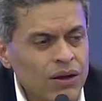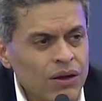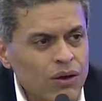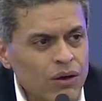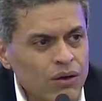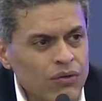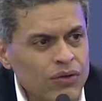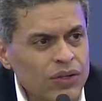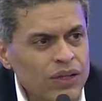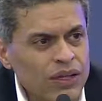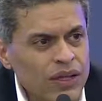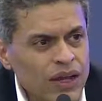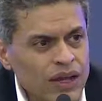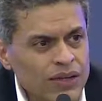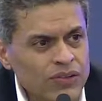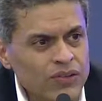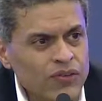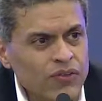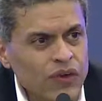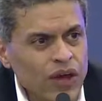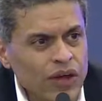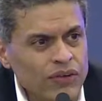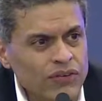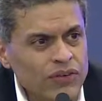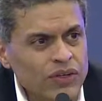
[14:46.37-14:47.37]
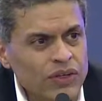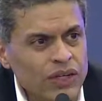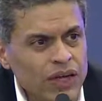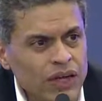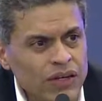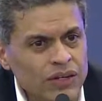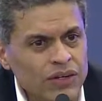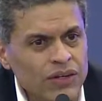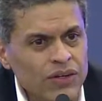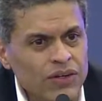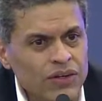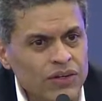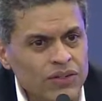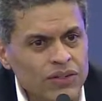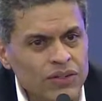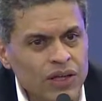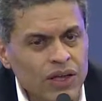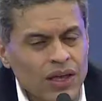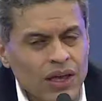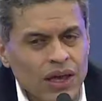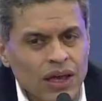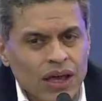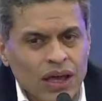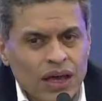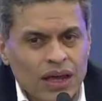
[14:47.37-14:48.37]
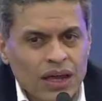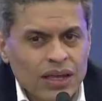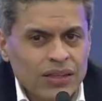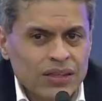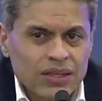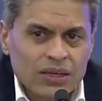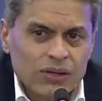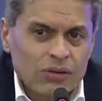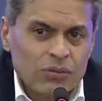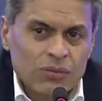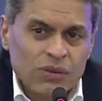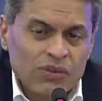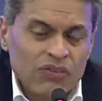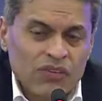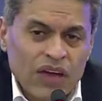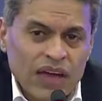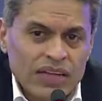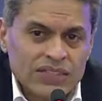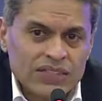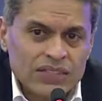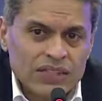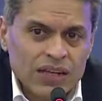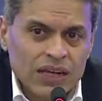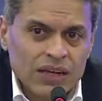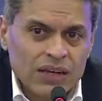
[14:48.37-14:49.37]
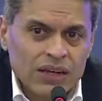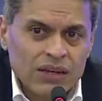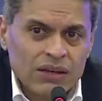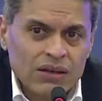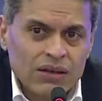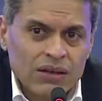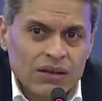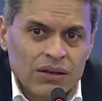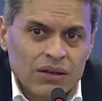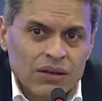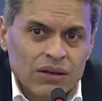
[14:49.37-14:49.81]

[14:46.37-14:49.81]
over the next 5 to 10 years and i think it would be fascinating